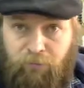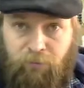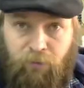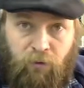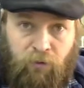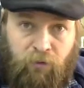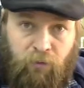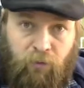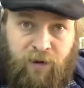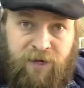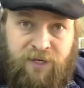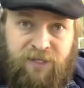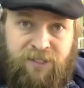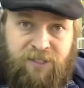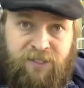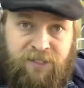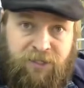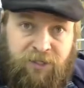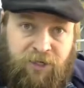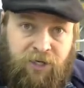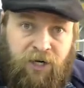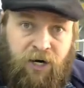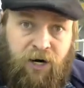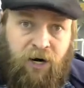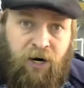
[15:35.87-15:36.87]
both ways in
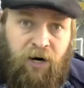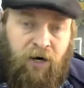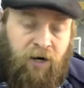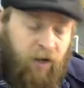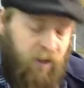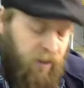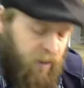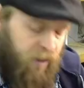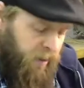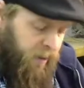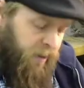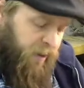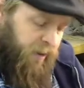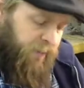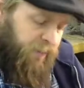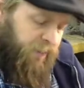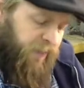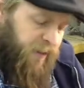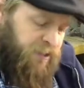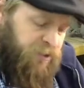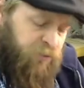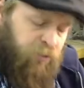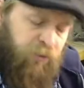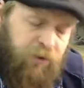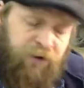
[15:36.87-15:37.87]
your car.
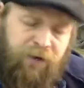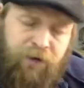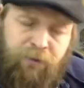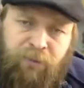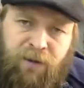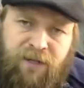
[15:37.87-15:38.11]
That's where your